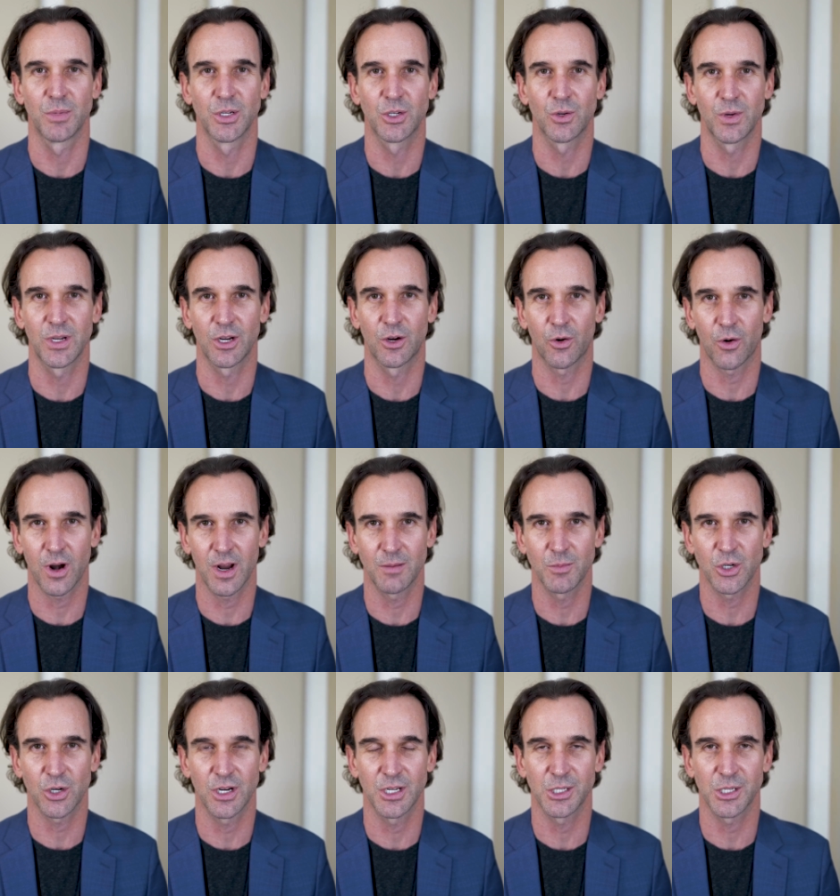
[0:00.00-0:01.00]
between
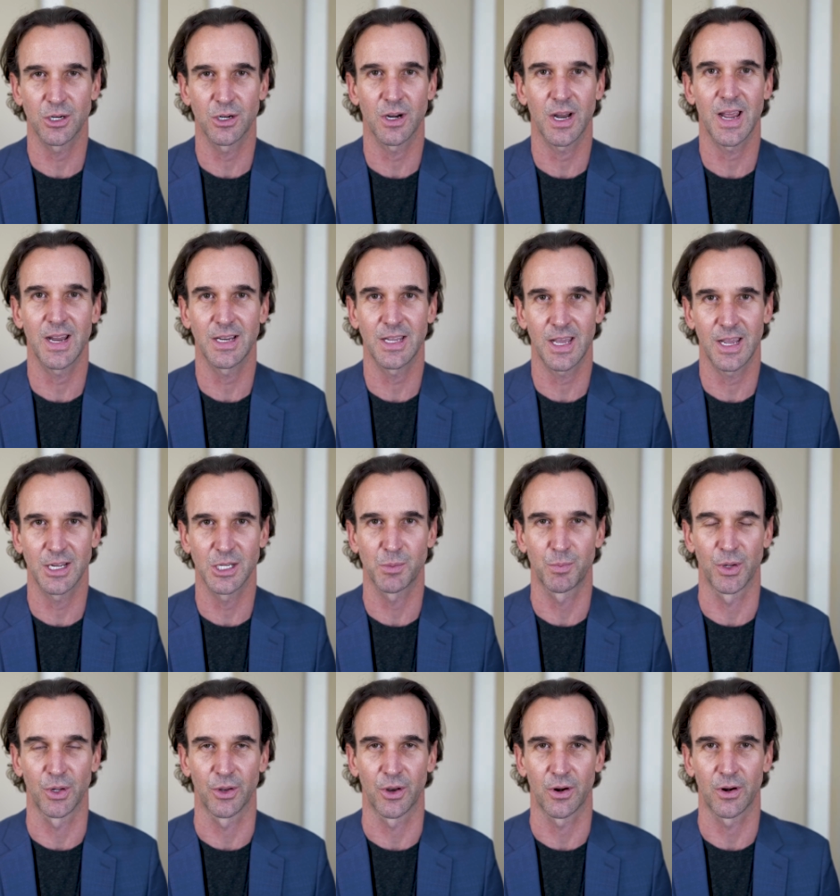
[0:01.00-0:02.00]
CrimeTracer and
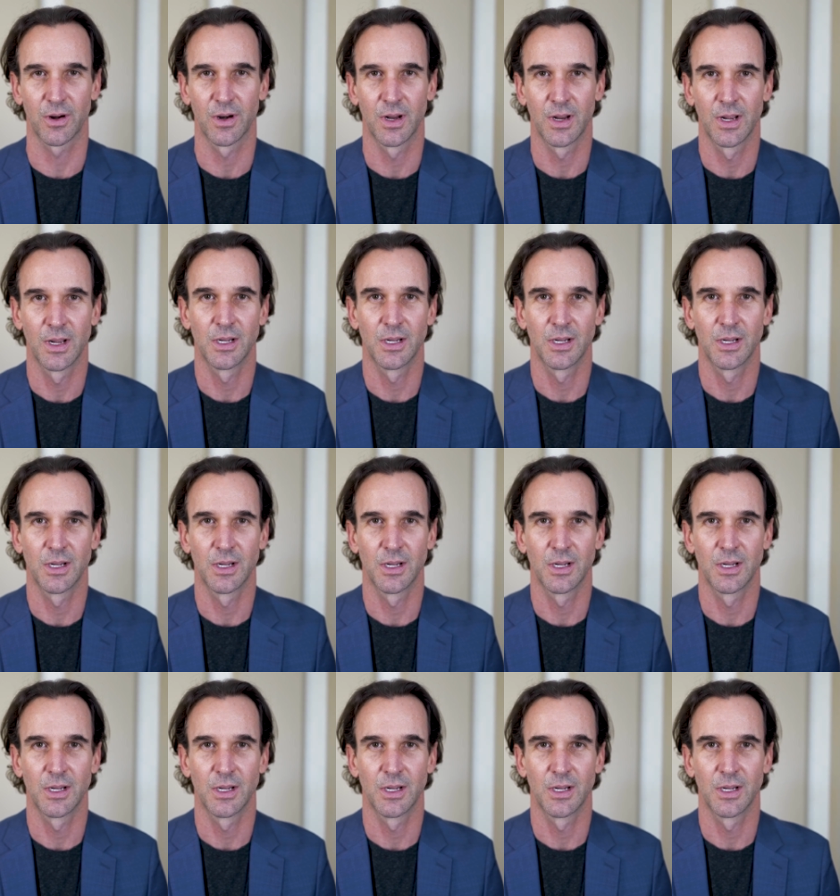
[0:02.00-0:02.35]
CaseBuilder,